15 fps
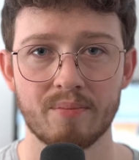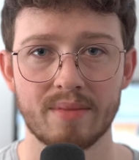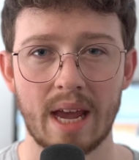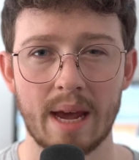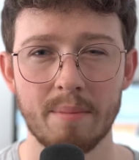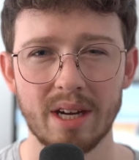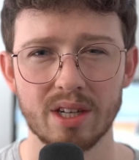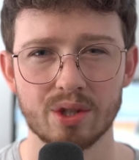
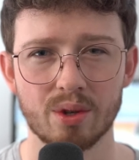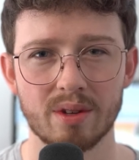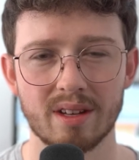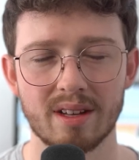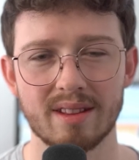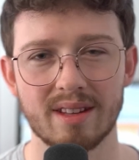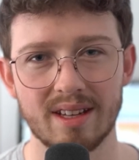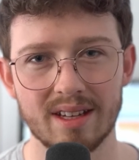And make sure
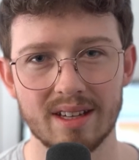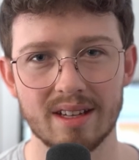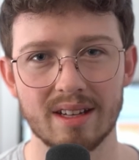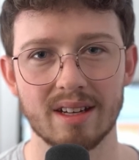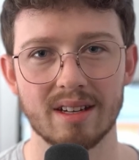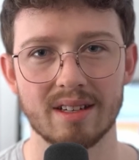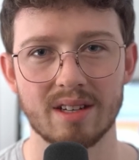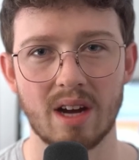that the
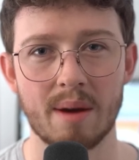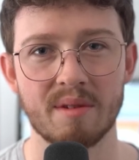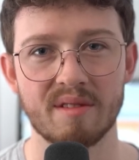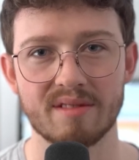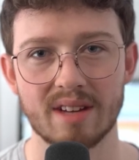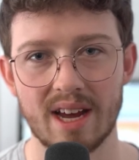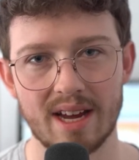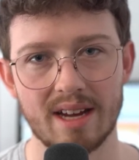time of
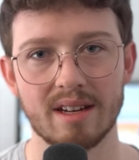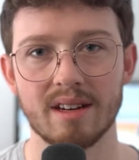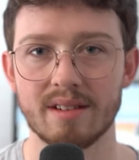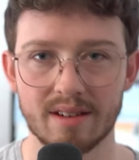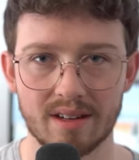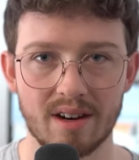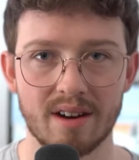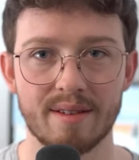day
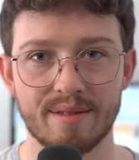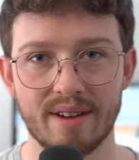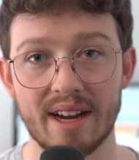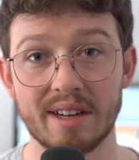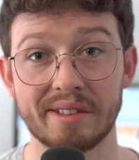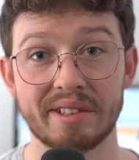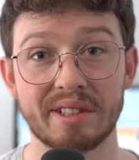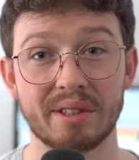and kind of
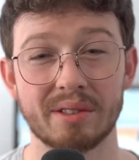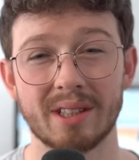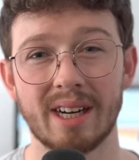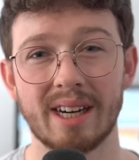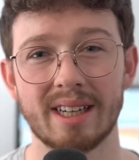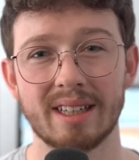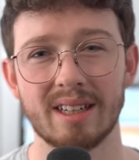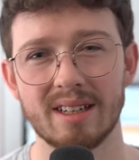
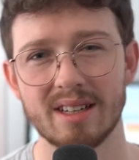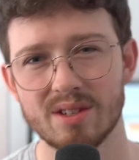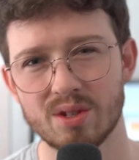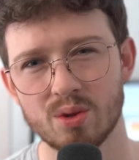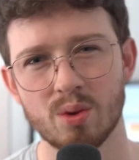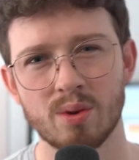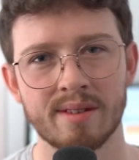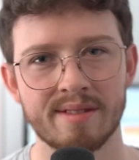HDRI
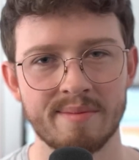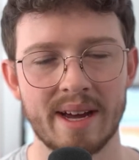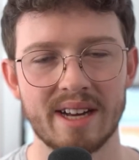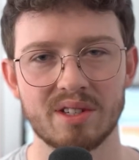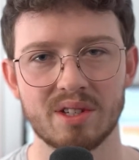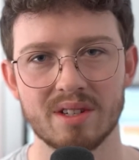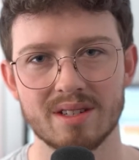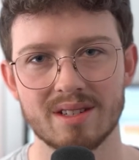sort of
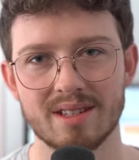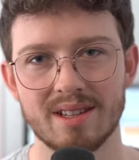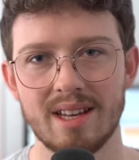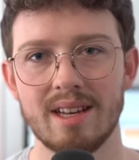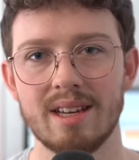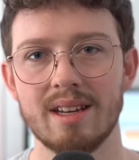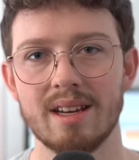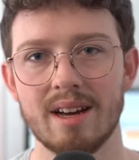matches
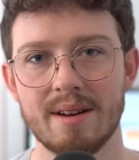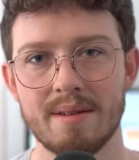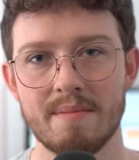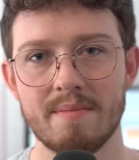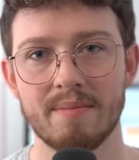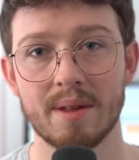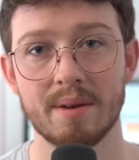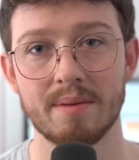the
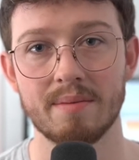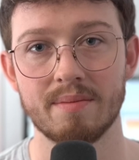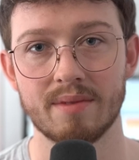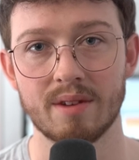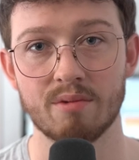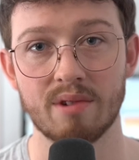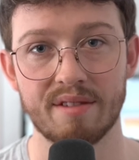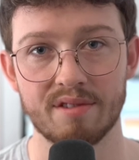
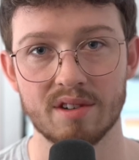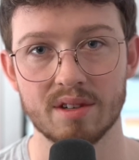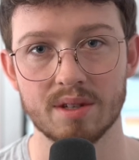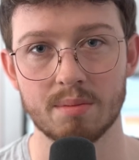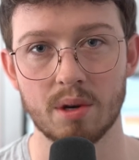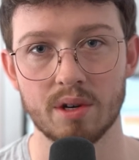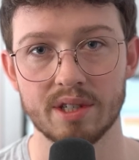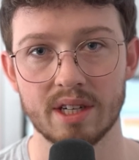reference
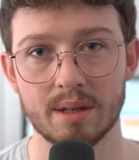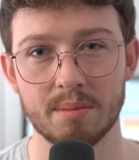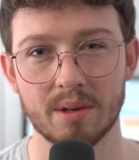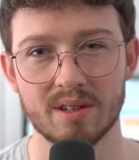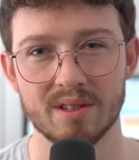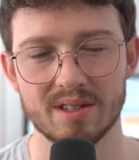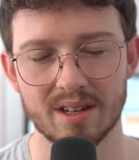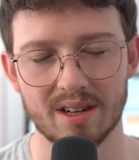project,
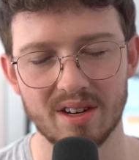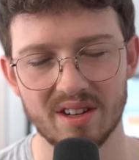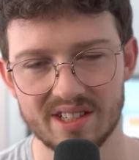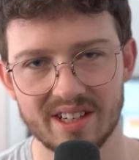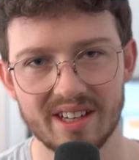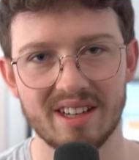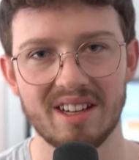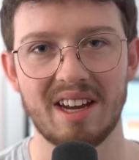because the closer
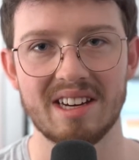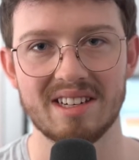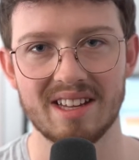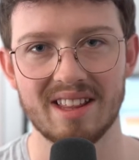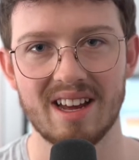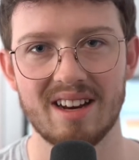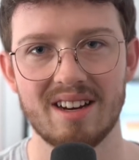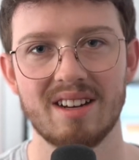you can get to
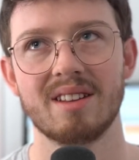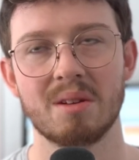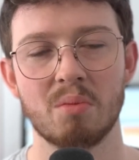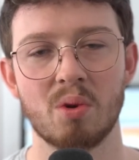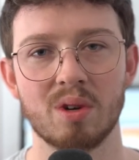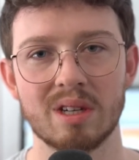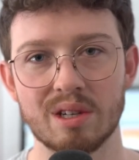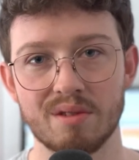that, the
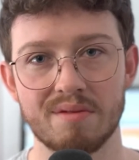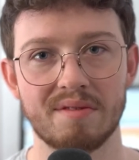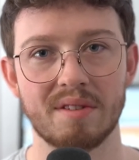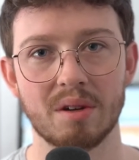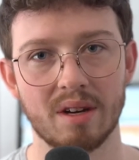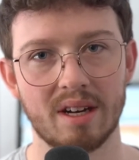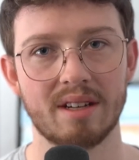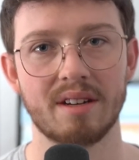more you'll feel
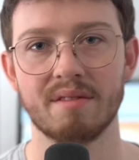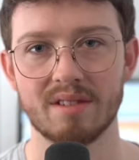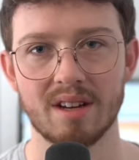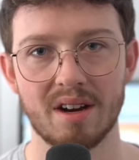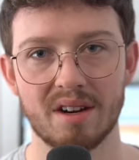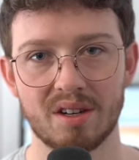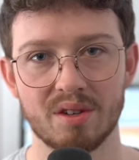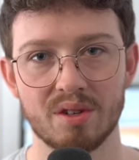like you've done
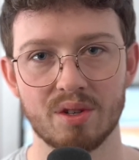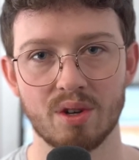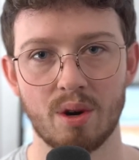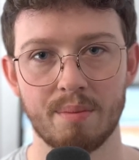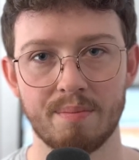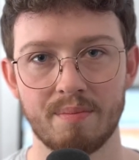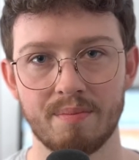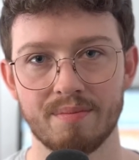a good
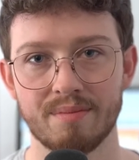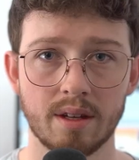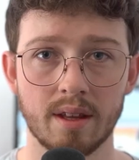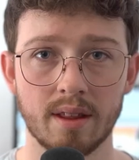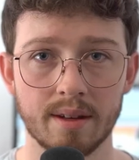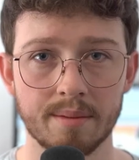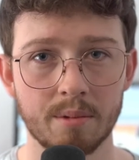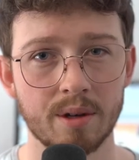job. You
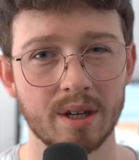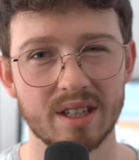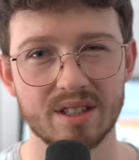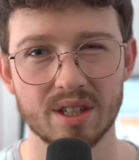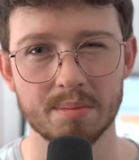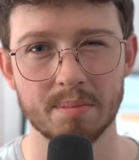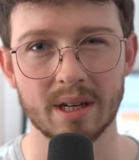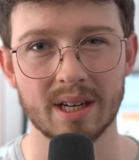then want to
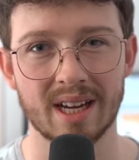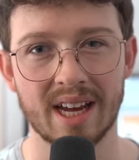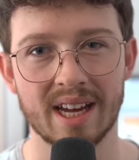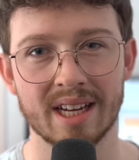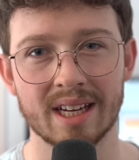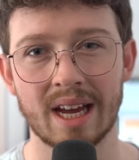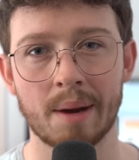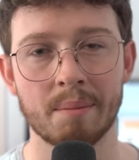just pick a
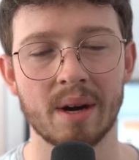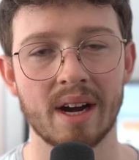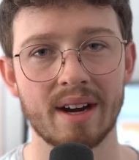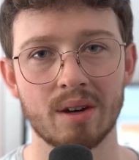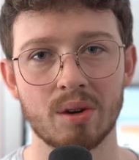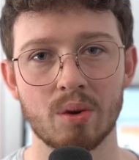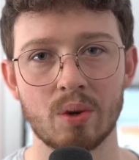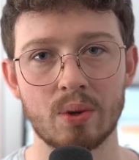camera
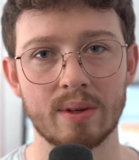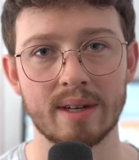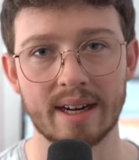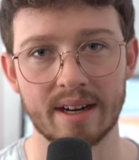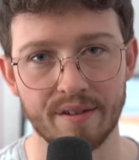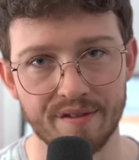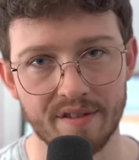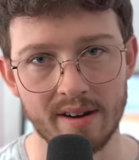angle, like
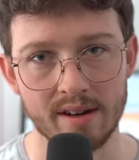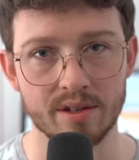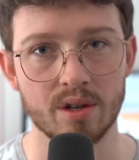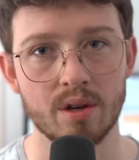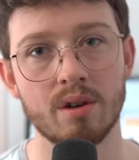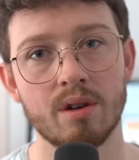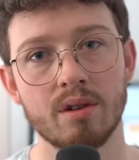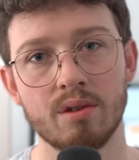a front
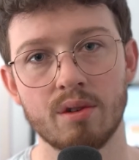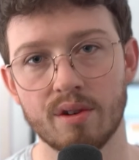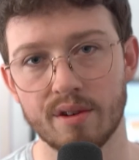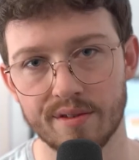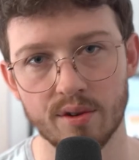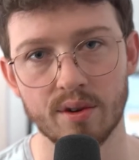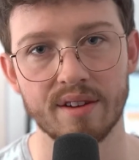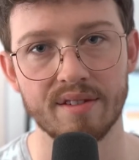on or a
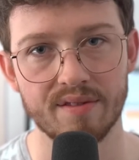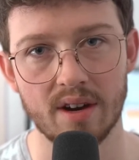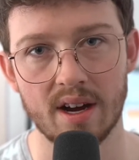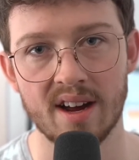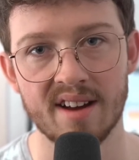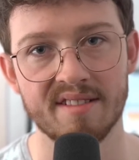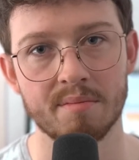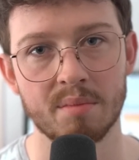
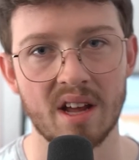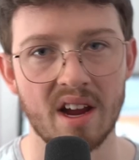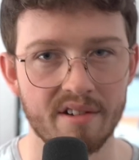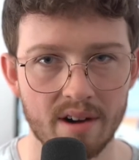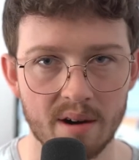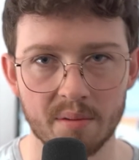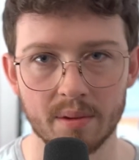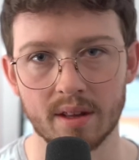45, play
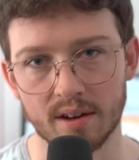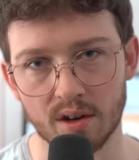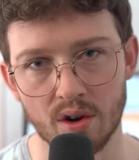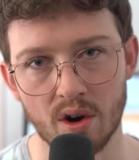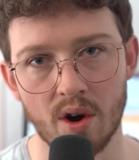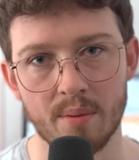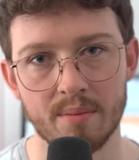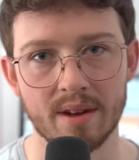around with the
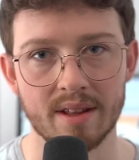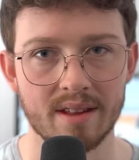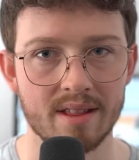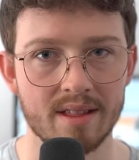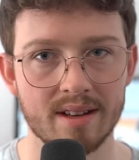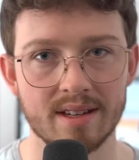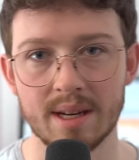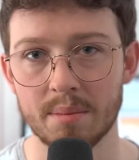crop and then
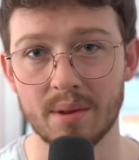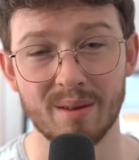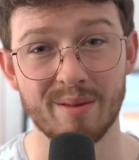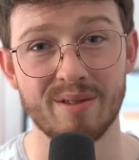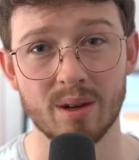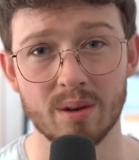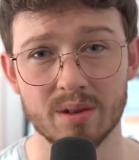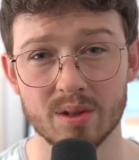the depth of
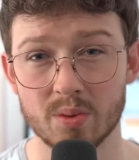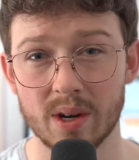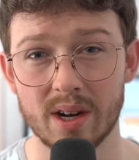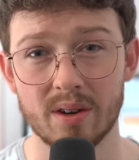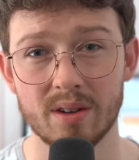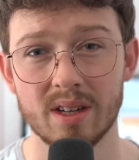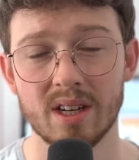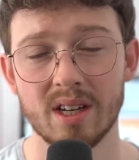field as
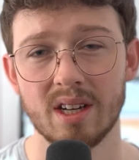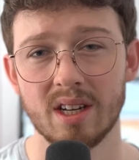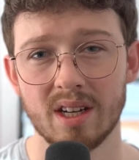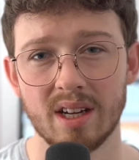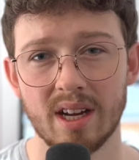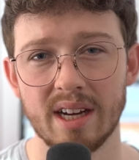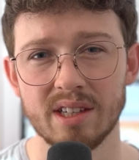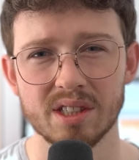well.
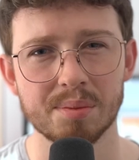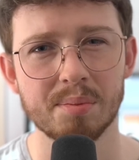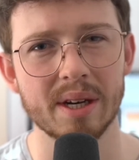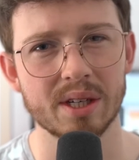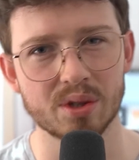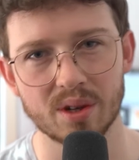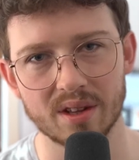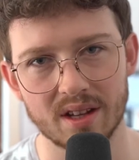And just make
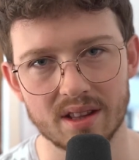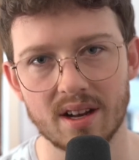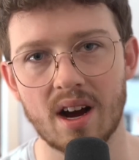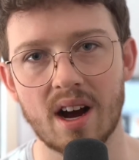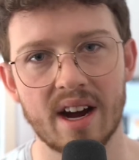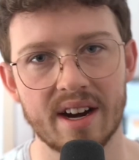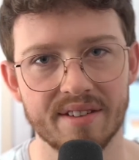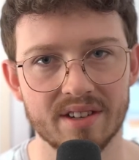sure that the
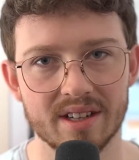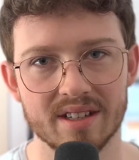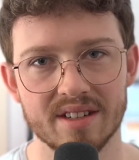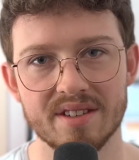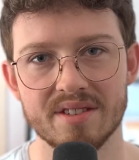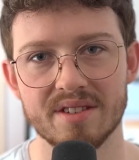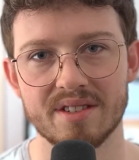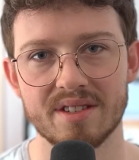height of it
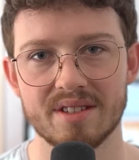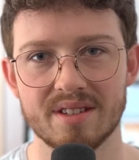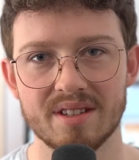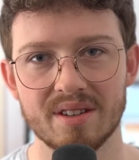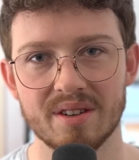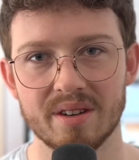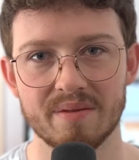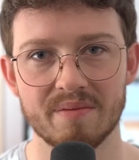is, you
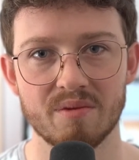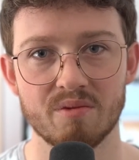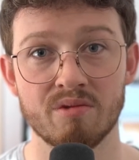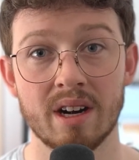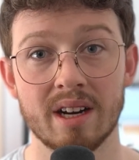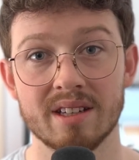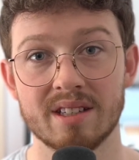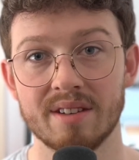know,
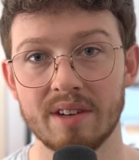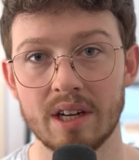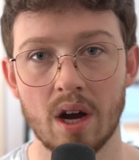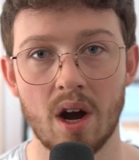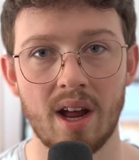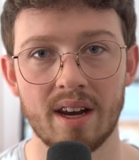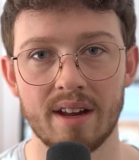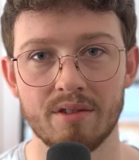relatively
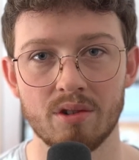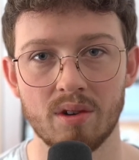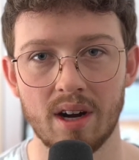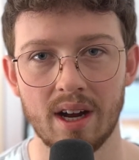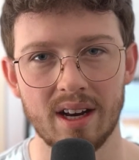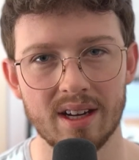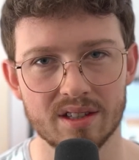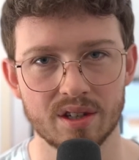eye level. I
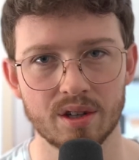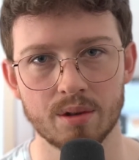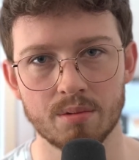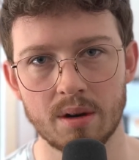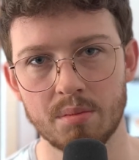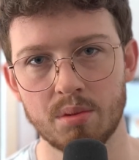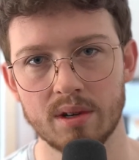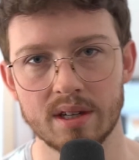like to do
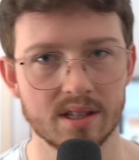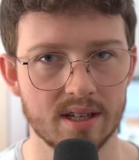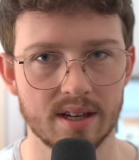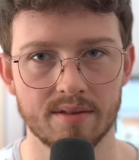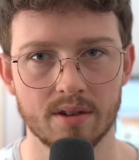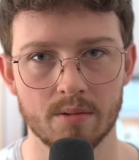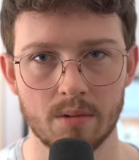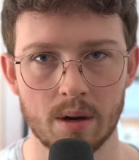1.7,
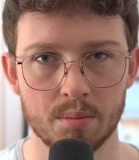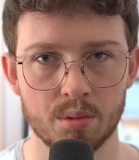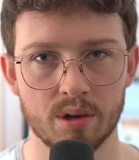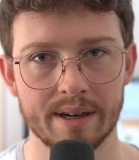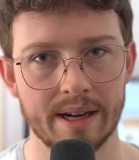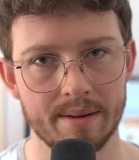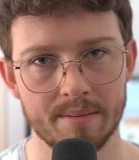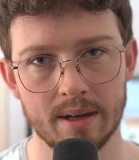
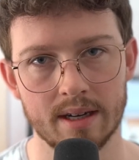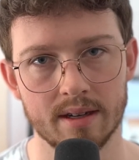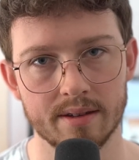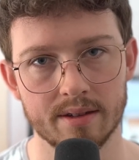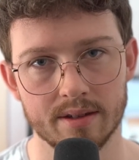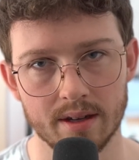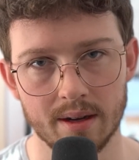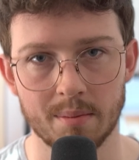1.8
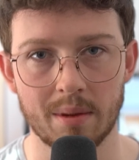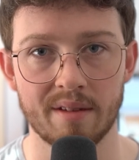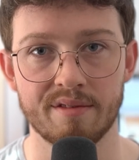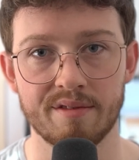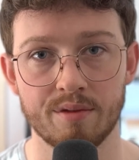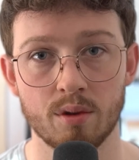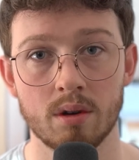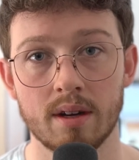meters above
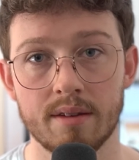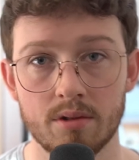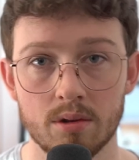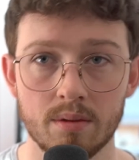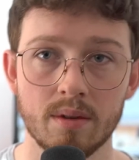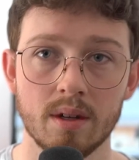floor level.